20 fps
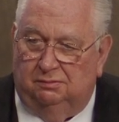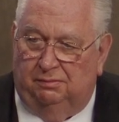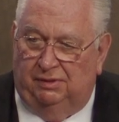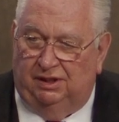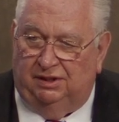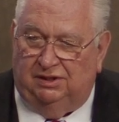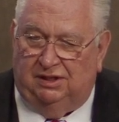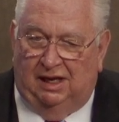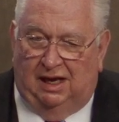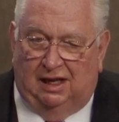
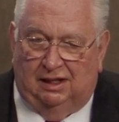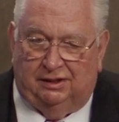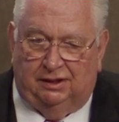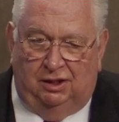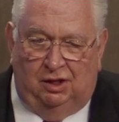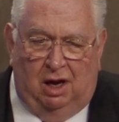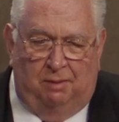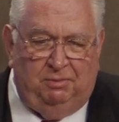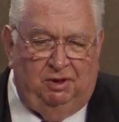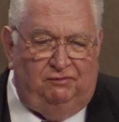
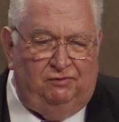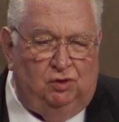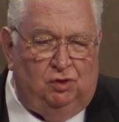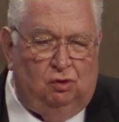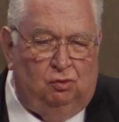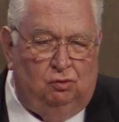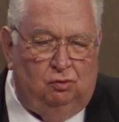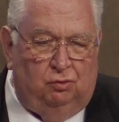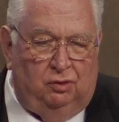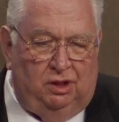mentality. How many of you
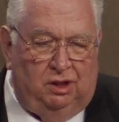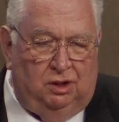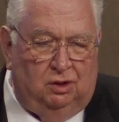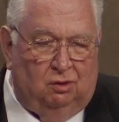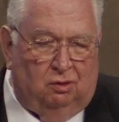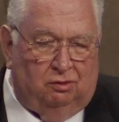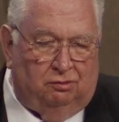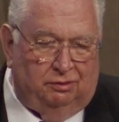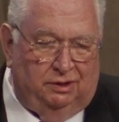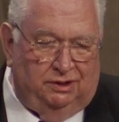know who
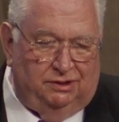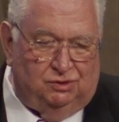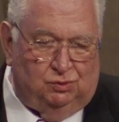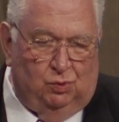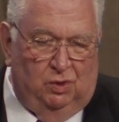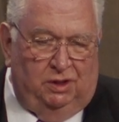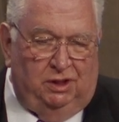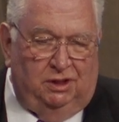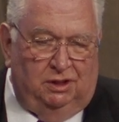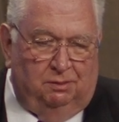Eeyore is?
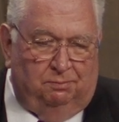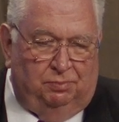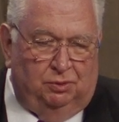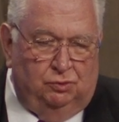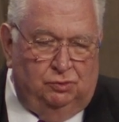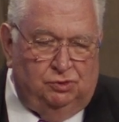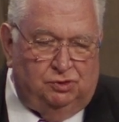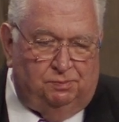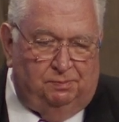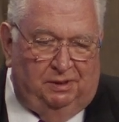Winnie the
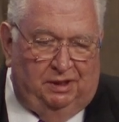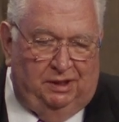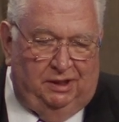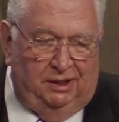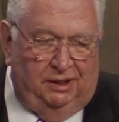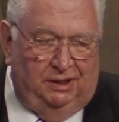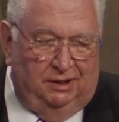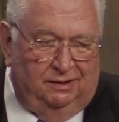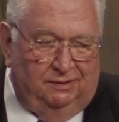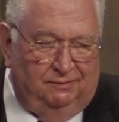Pooh's
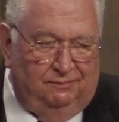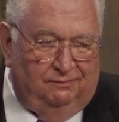buddy?